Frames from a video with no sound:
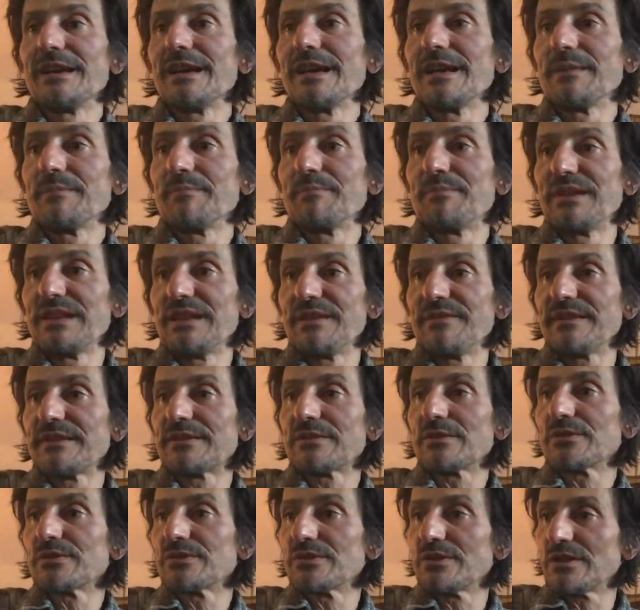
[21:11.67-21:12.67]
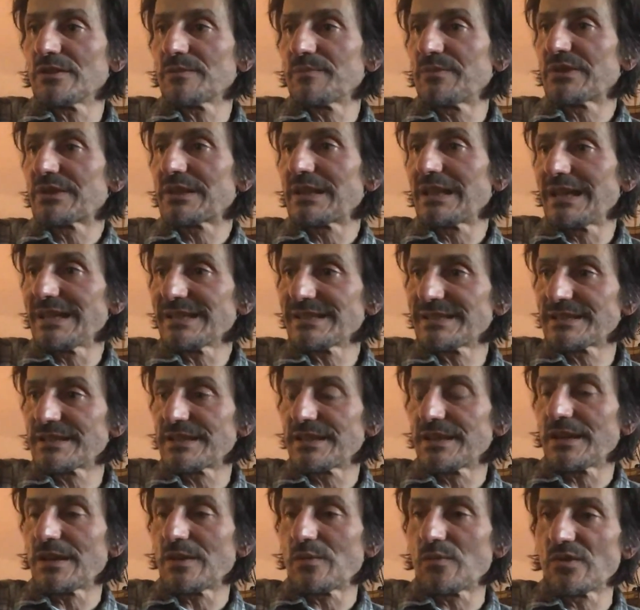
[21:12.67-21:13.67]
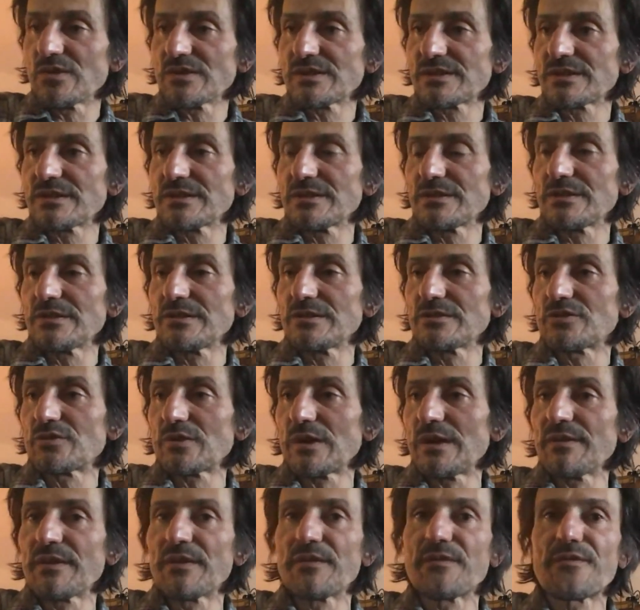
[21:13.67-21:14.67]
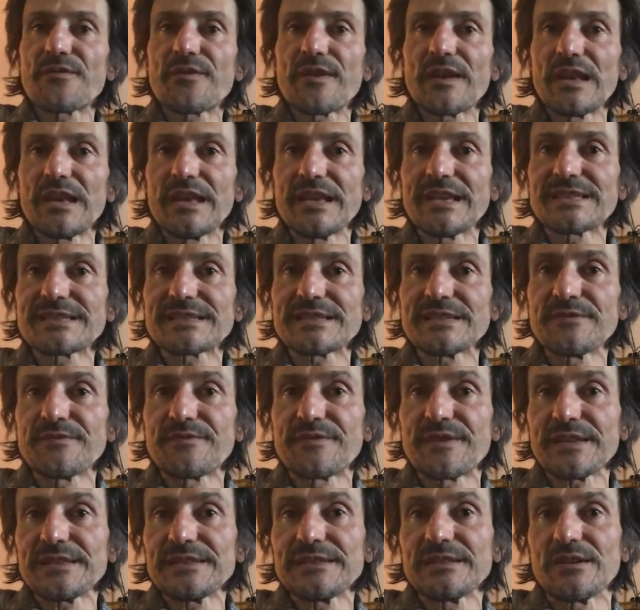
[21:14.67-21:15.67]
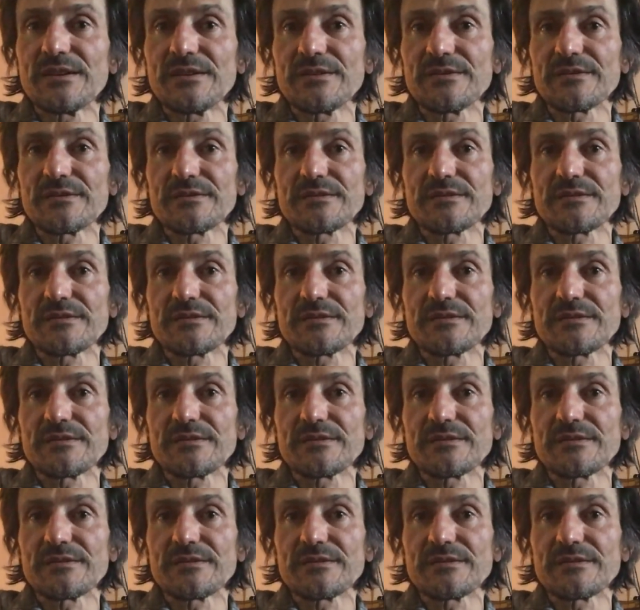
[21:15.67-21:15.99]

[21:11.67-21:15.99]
And believe it or not, but last year I was driving Felix and Ferdinand,